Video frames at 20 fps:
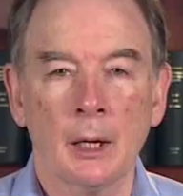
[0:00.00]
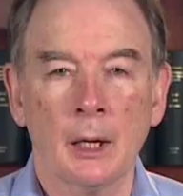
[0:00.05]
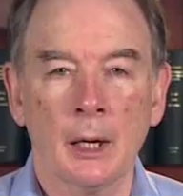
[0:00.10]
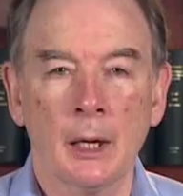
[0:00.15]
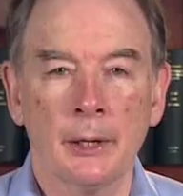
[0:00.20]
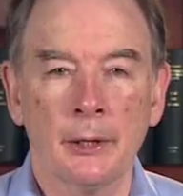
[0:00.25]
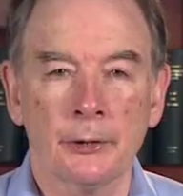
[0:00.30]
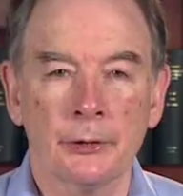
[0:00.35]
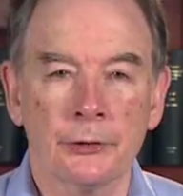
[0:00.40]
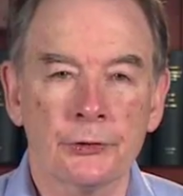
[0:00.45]

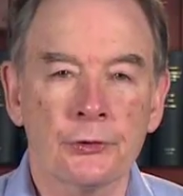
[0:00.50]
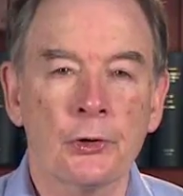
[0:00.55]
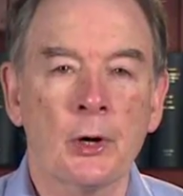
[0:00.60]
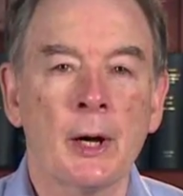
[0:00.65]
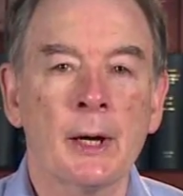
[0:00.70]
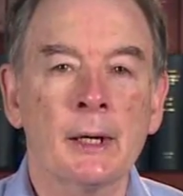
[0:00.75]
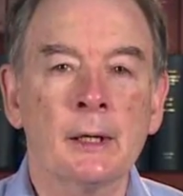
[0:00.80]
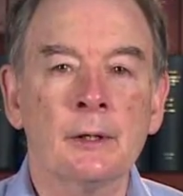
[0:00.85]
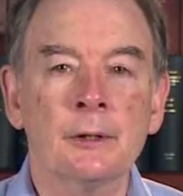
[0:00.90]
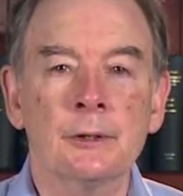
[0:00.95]
and a
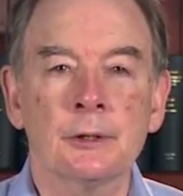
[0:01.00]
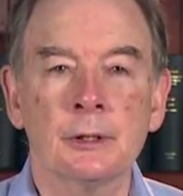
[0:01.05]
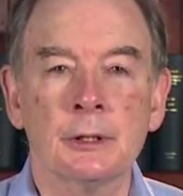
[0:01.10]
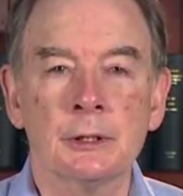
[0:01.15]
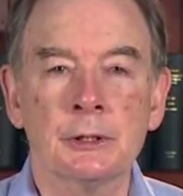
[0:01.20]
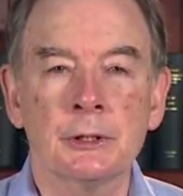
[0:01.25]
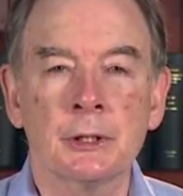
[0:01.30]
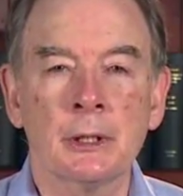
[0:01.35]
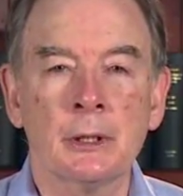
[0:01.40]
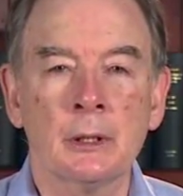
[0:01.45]
trained
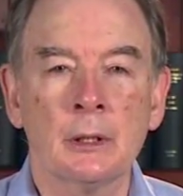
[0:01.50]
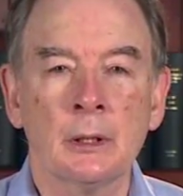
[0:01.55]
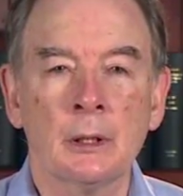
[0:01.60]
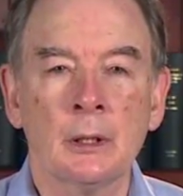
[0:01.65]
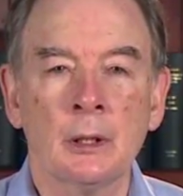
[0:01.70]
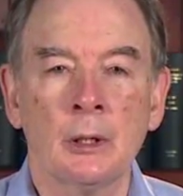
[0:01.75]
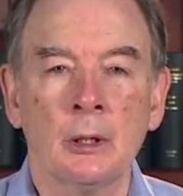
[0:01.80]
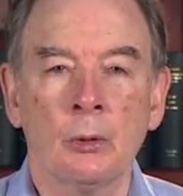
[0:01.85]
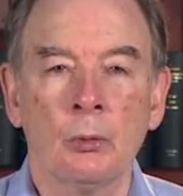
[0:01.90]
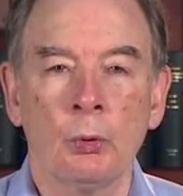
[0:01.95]
teacher
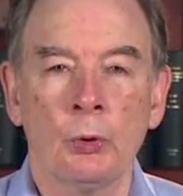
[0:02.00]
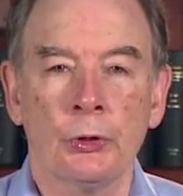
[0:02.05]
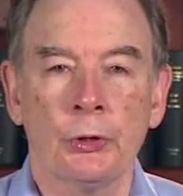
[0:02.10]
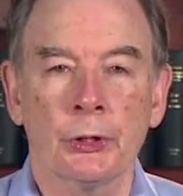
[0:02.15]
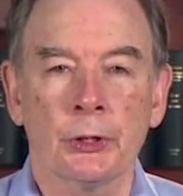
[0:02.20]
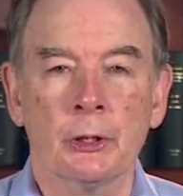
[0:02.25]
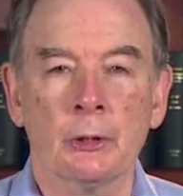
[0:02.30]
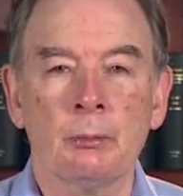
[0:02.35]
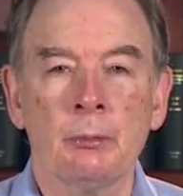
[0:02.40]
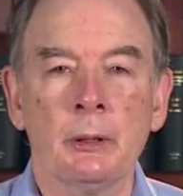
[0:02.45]
with a
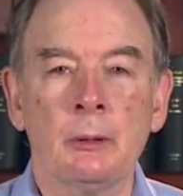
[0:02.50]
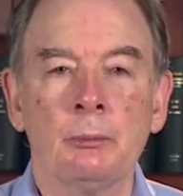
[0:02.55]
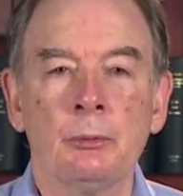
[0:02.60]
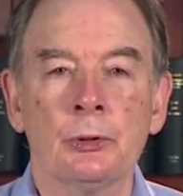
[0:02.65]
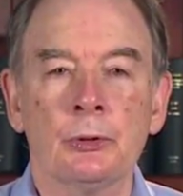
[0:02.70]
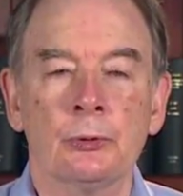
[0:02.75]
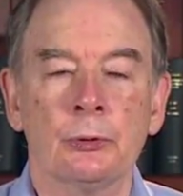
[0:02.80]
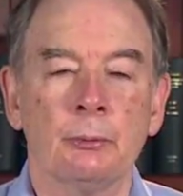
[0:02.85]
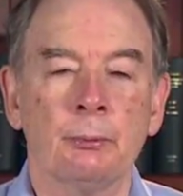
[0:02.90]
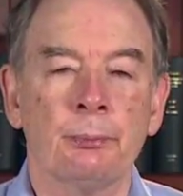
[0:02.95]

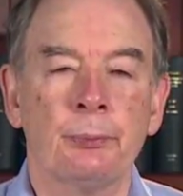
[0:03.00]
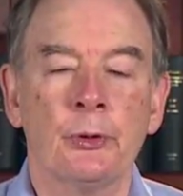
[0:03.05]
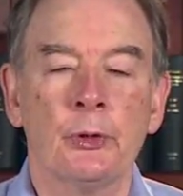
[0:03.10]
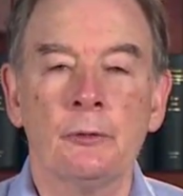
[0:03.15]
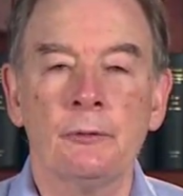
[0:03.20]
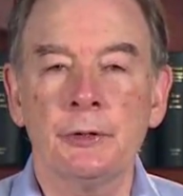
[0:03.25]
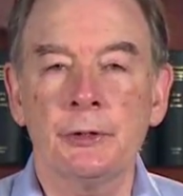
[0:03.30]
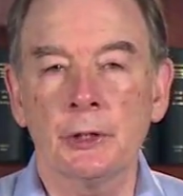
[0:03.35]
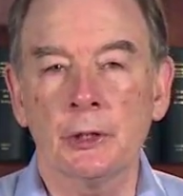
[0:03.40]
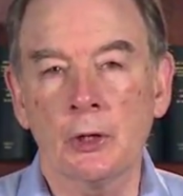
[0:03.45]
commitment to
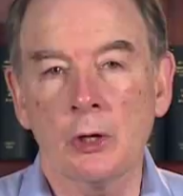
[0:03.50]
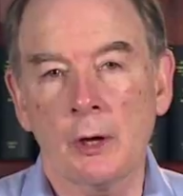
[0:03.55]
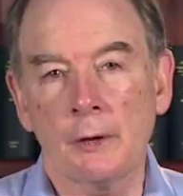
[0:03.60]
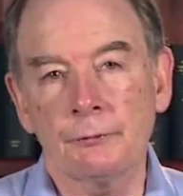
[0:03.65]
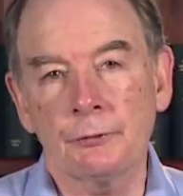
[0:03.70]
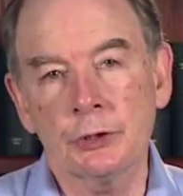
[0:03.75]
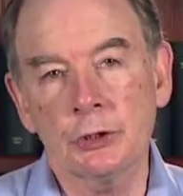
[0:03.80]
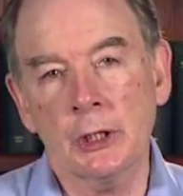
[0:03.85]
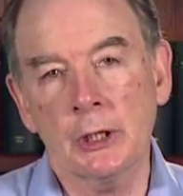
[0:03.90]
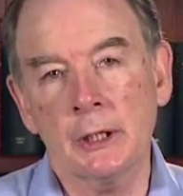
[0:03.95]
improving the
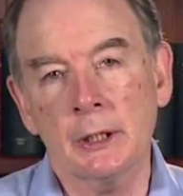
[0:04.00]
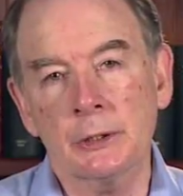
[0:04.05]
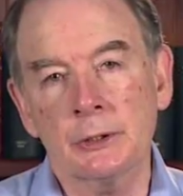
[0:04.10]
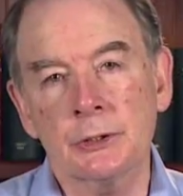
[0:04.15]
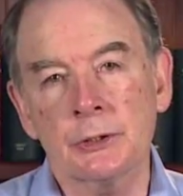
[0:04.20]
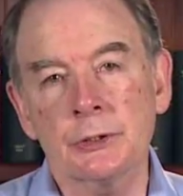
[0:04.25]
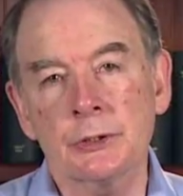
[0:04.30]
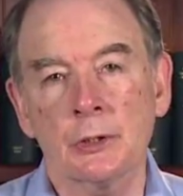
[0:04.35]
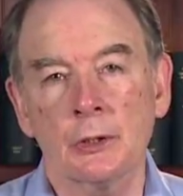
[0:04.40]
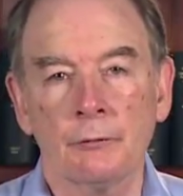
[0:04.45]
life
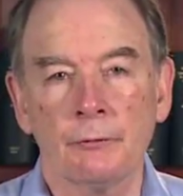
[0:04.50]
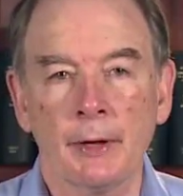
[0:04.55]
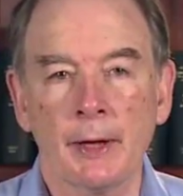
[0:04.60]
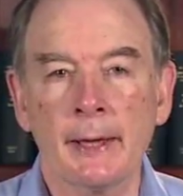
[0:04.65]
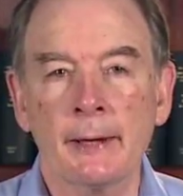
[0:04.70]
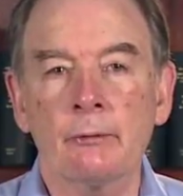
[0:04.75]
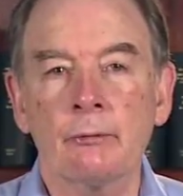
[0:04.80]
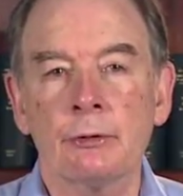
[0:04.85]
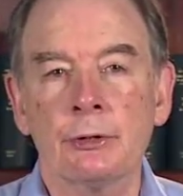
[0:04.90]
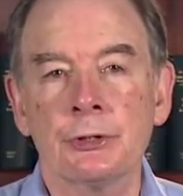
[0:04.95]
chances of
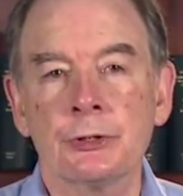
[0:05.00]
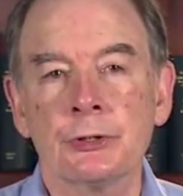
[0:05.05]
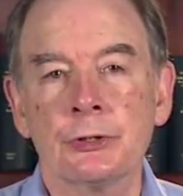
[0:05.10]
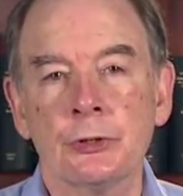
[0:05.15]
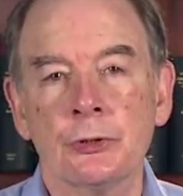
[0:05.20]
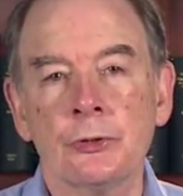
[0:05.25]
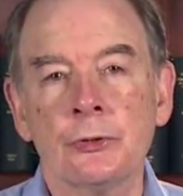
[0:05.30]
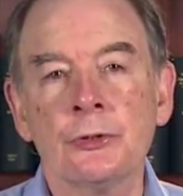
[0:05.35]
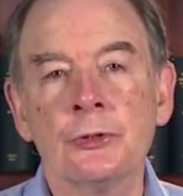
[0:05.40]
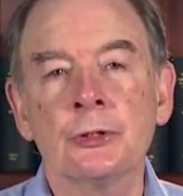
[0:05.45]
at-risk
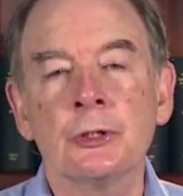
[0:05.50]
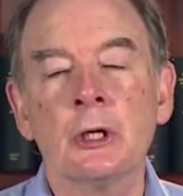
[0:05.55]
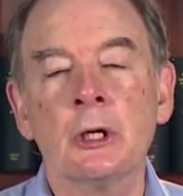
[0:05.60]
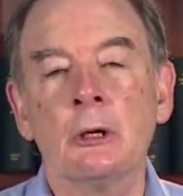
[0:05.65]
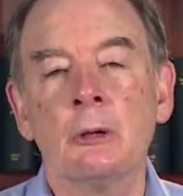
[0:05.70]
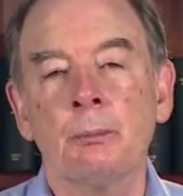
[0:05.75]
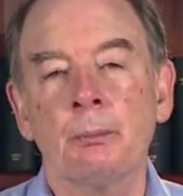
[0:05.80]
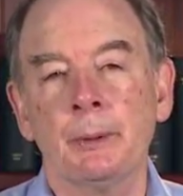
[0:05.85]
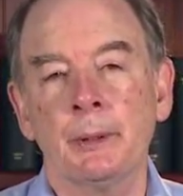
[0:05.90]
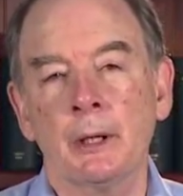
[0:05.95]
students
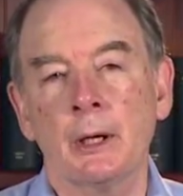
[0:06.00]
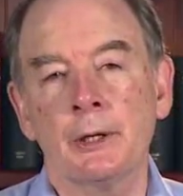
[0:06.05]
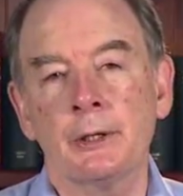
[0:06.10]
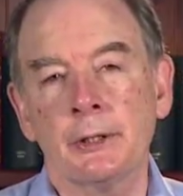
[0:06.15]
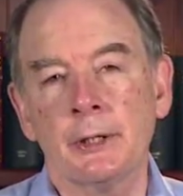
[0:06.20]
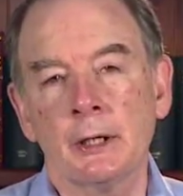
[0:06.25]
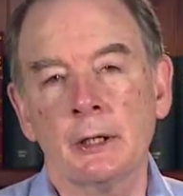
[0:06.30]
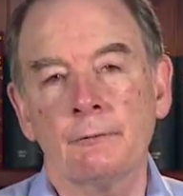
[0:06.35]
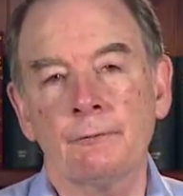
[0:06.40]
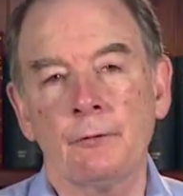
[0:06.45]
be
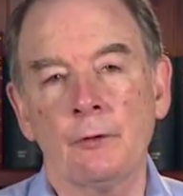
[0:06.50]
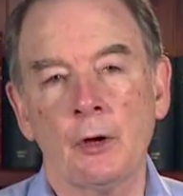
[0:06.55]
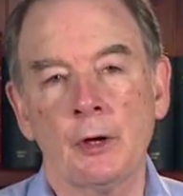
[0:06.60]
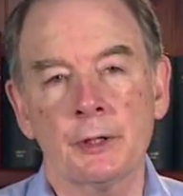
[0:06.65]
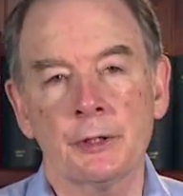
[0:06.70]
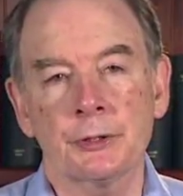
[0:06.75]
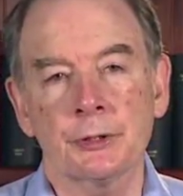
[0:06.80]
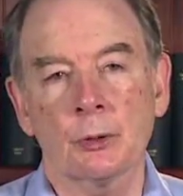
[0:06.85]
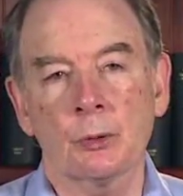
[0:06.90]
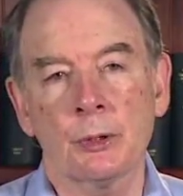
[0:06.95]
identified
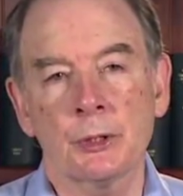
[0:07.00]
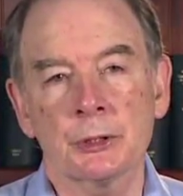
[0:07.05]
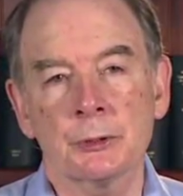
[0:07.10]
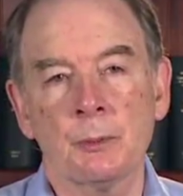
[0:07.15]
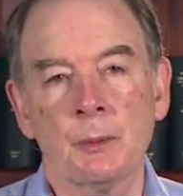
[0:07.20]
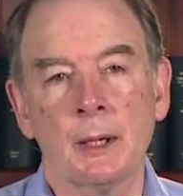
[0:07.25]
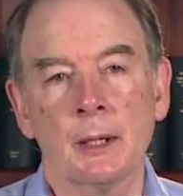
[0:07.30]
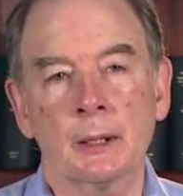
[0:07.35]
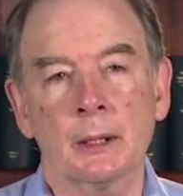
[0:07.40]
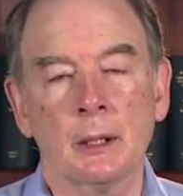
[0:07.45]
as a
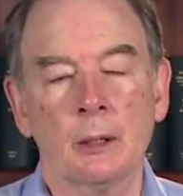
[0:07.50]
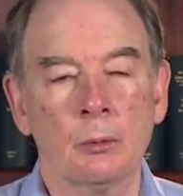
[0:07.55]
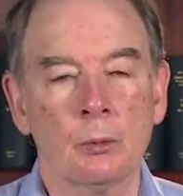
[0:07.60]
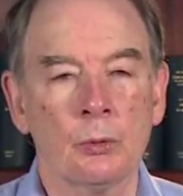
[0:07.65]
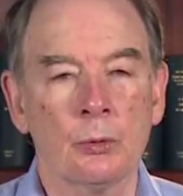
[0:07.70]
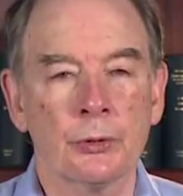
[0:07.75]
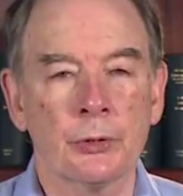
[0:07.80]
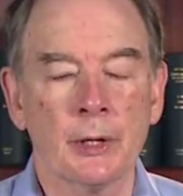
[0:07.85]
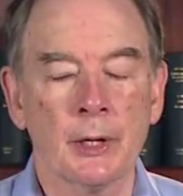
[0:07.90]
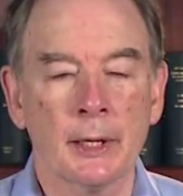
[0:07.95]
QuickSmart
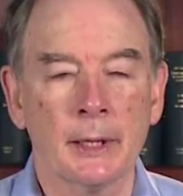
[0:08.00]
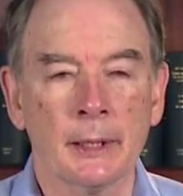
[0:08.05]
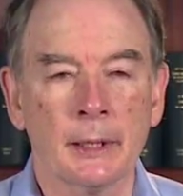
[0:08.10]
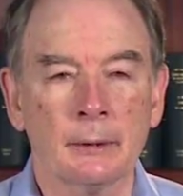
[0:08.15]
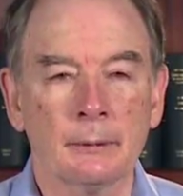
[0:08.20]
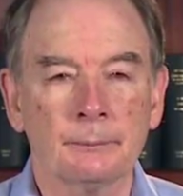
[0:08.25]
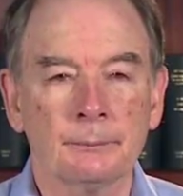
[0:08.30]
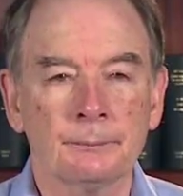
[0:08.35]
coordinator.